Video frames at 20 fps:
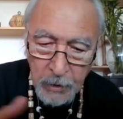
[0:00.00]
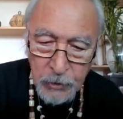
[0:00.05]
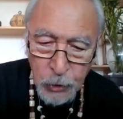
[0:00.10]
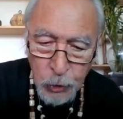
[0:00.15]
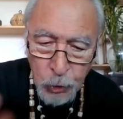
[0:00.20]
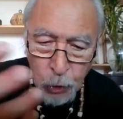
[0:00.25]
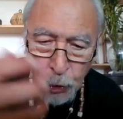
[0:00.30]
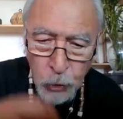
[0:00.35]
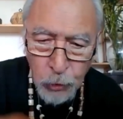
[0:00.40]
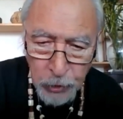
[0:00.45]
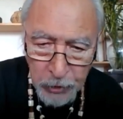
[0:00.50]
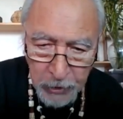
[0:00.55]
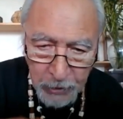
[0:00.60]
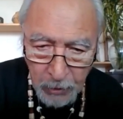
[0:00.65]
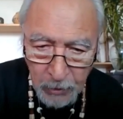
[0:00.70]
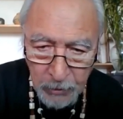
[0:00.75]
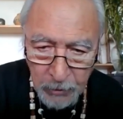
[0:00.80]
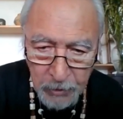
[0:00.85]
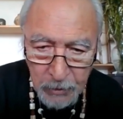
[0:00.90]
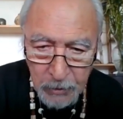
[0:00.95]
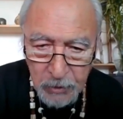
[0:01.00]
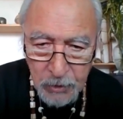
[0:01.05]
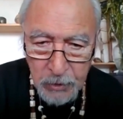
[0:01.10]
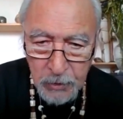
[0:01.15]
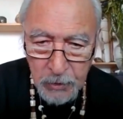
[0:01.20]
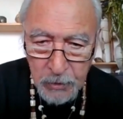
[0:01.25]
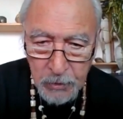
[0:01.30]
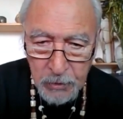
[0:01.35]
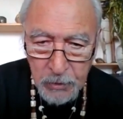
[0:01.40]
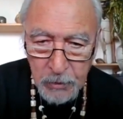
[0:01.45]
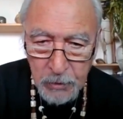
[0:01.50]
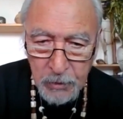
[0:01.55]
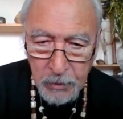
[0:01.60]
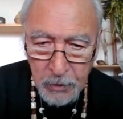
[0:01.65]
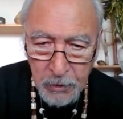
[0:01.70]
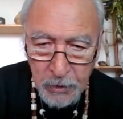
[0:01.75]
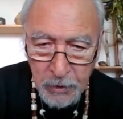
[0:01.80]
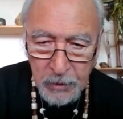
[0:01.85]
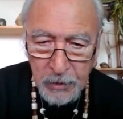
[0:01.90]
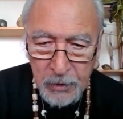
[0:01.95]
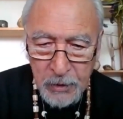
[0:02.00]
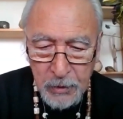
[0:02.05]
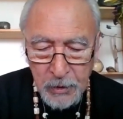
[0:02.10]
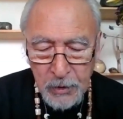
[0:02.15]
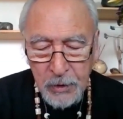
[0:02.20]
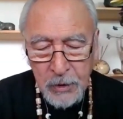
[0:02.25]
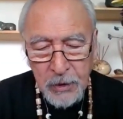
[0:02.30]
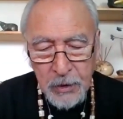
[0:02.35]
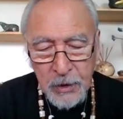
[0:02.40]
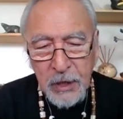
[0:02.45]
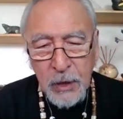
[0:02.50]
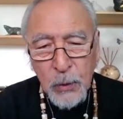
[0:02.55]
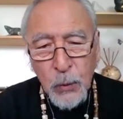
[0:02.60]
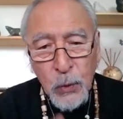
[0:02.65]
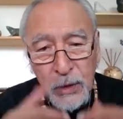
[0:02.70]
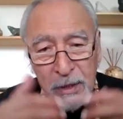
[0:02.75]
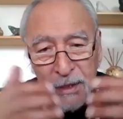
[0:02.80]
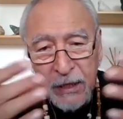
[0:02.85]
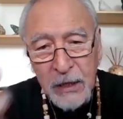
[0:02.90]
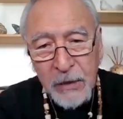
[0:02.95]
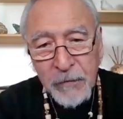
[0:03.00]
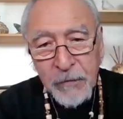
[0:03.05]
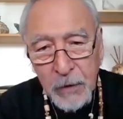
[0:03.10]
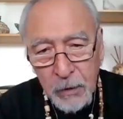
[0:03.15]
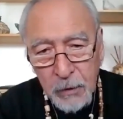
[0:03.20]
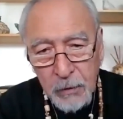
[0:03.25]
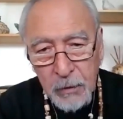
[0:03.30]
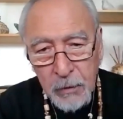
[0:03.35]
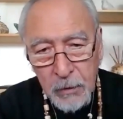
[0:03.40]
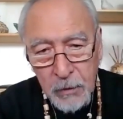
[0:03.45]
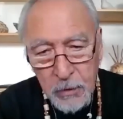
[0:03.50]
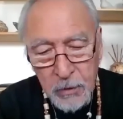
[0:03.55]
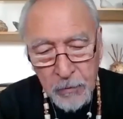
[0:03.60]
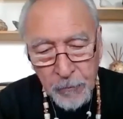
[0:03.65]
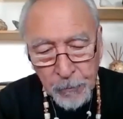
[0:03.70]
and joined the elders, and they were leaving,